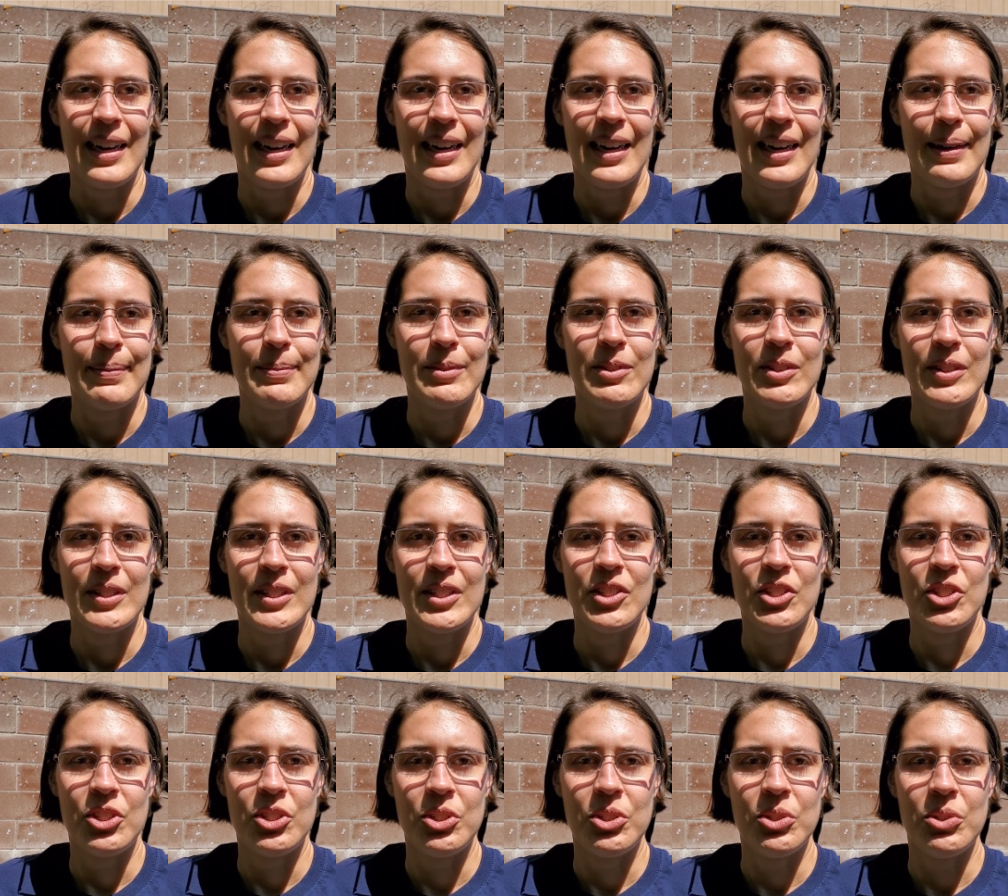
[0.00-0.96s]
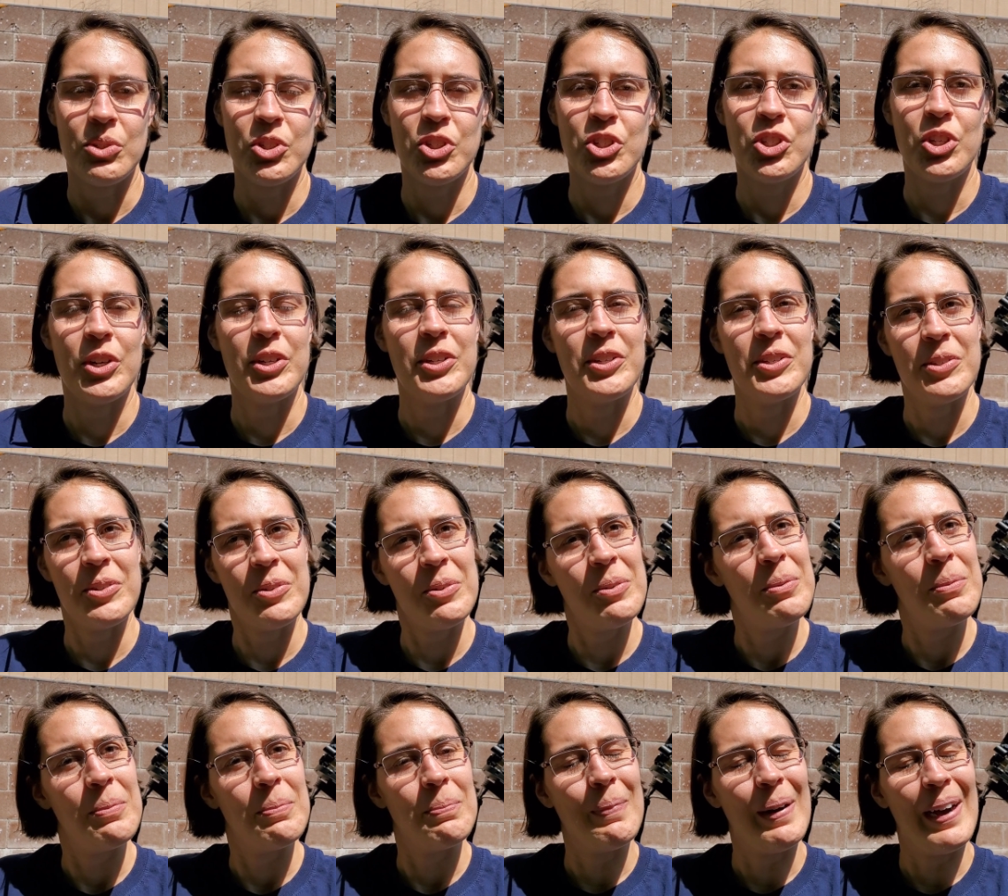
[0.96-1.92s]
I'm going to show you
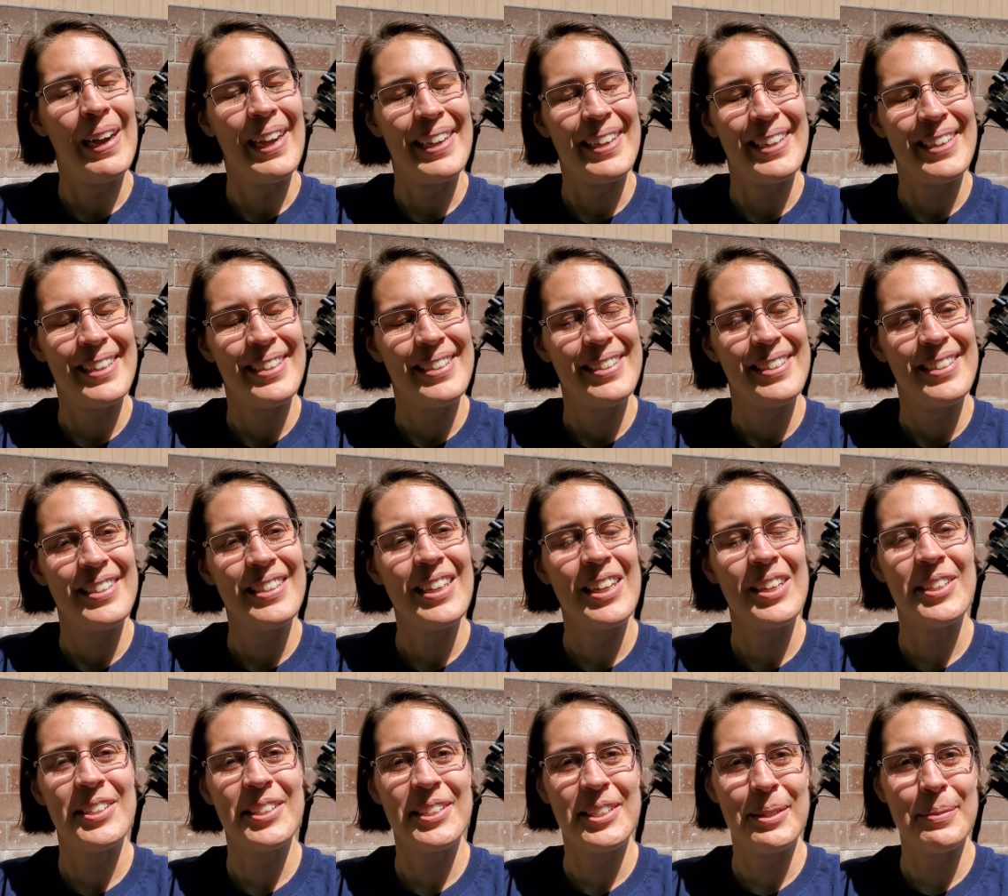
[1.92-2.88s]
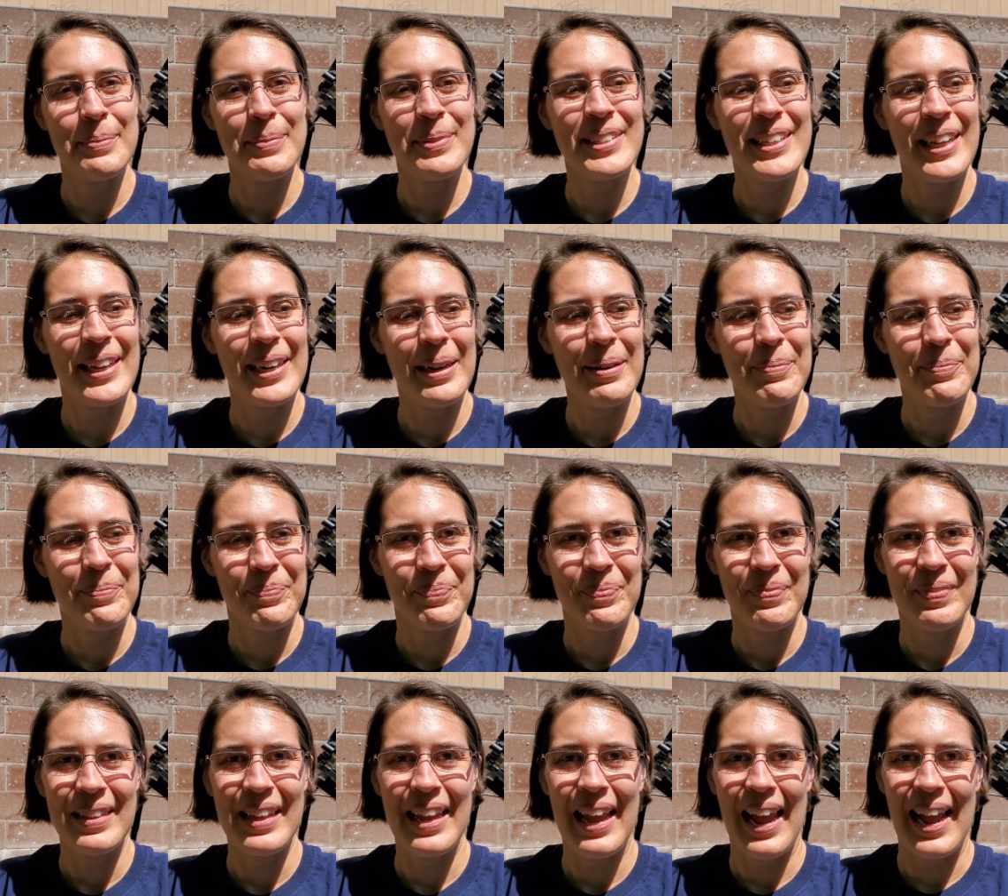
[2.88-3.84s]
my telescope setup
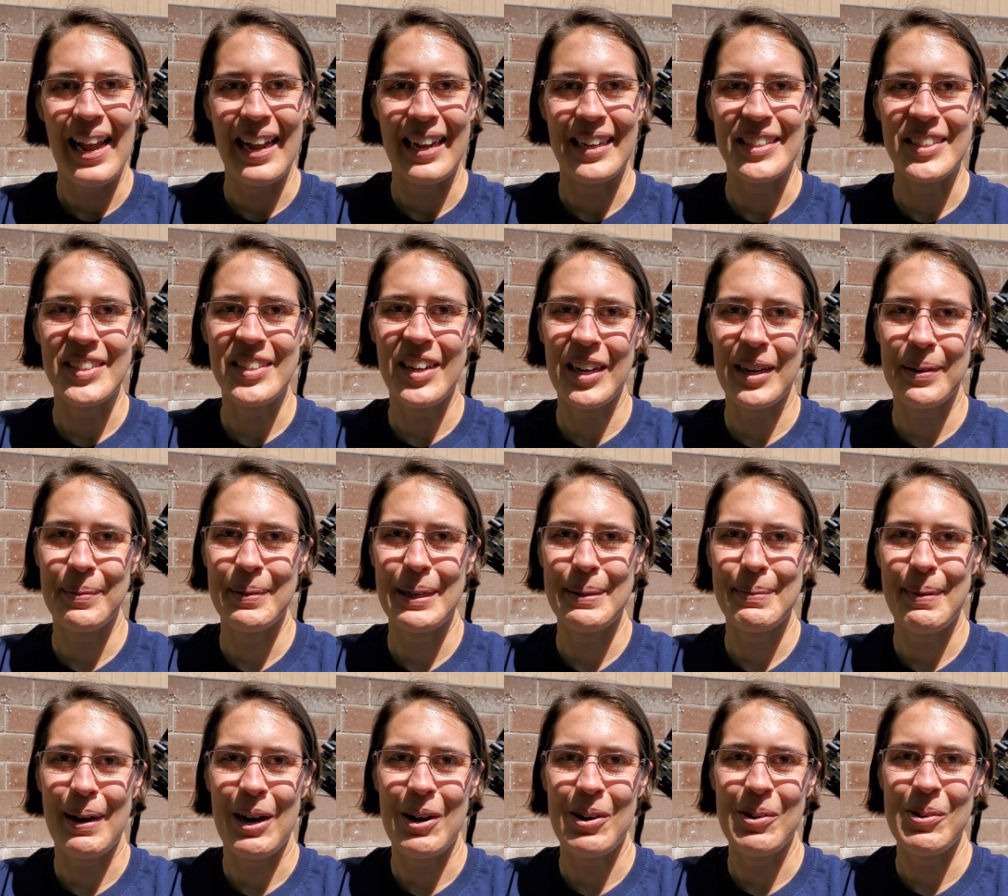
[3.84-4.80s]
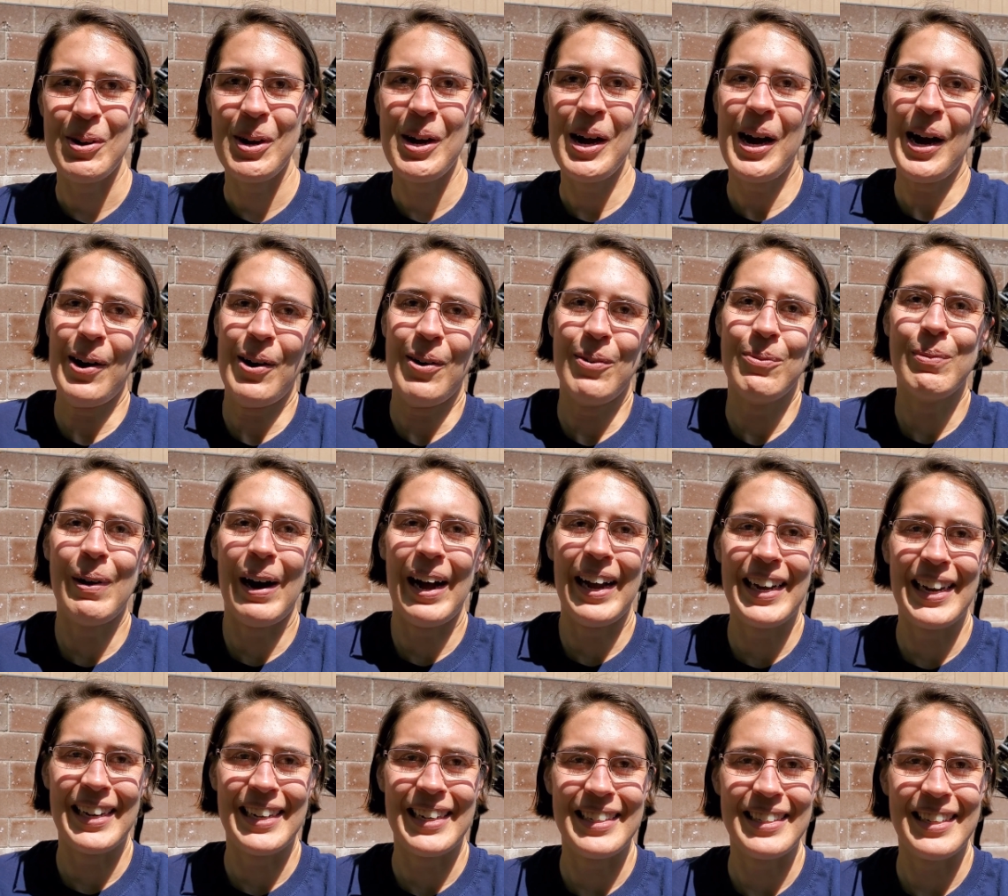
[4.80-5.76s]
and talk a bit about why I
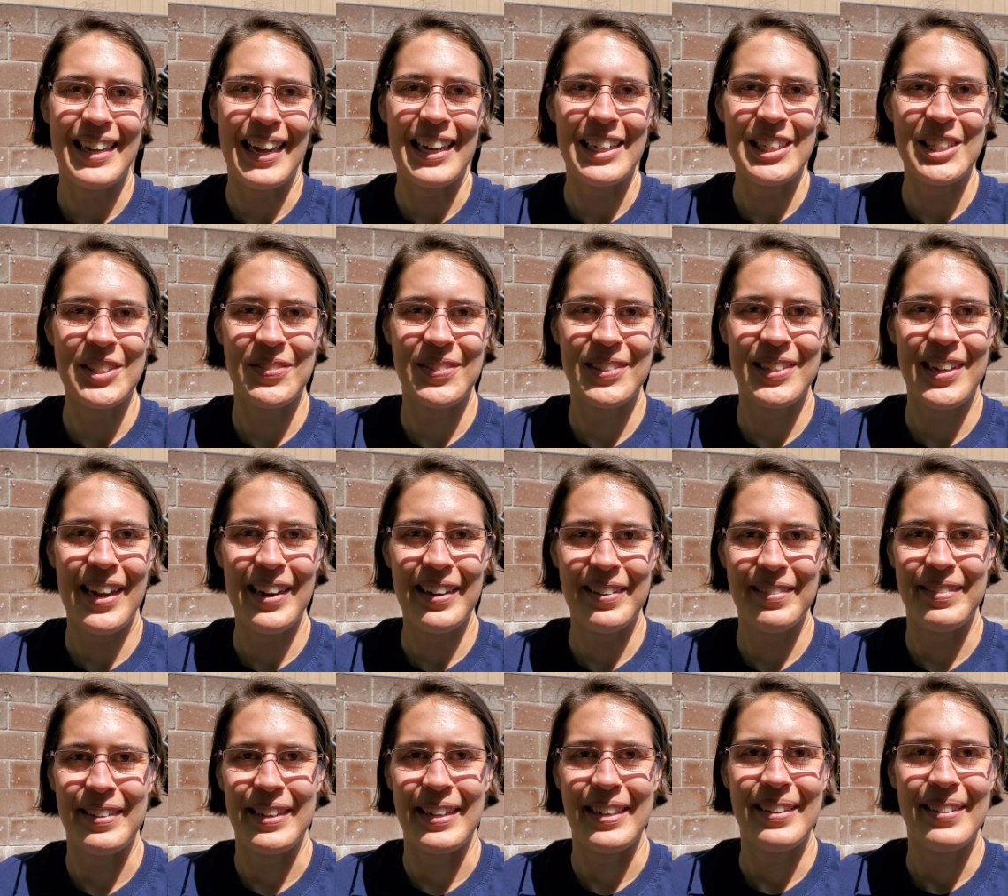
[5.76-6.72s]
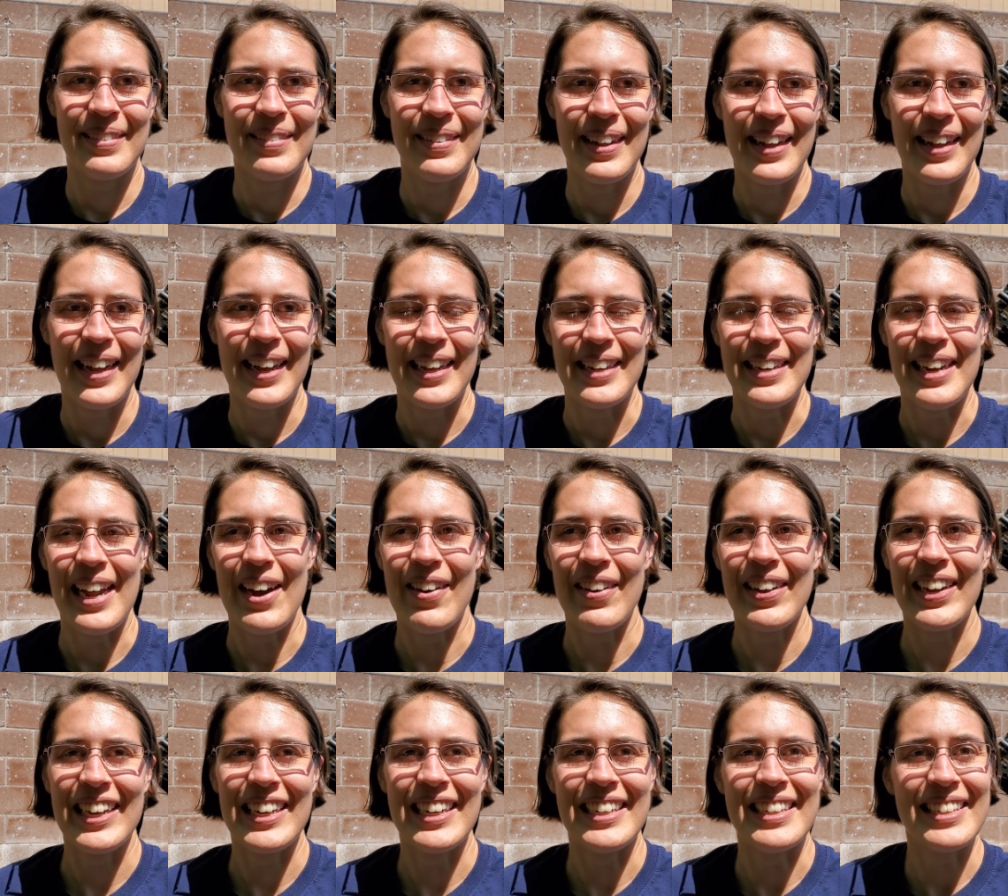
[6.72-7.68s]
got into astrophotography and how I
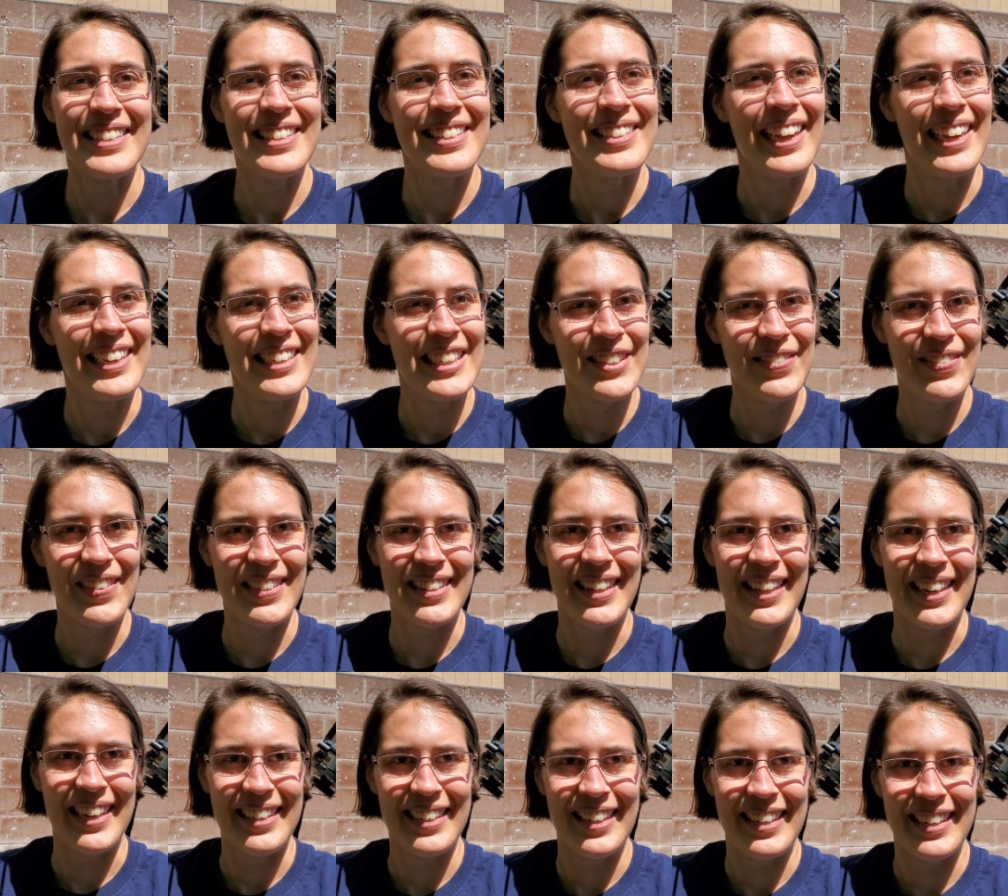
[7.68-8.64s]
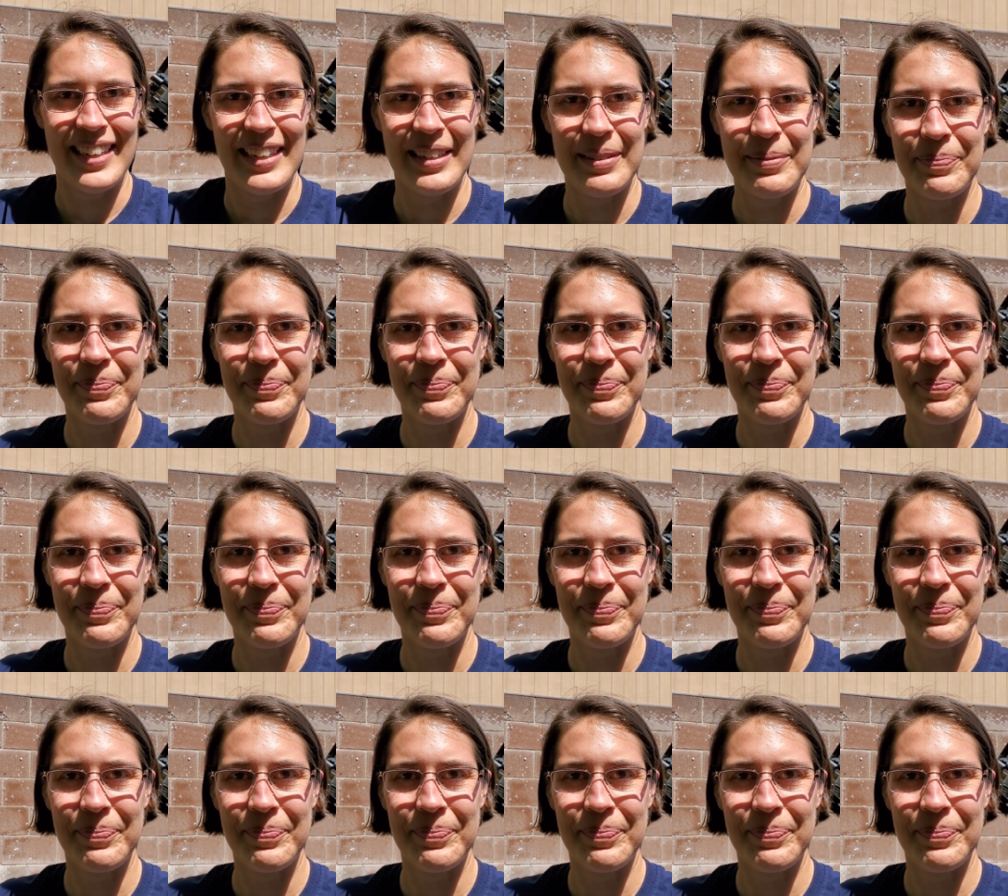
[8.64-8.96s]
got into scientific data taking.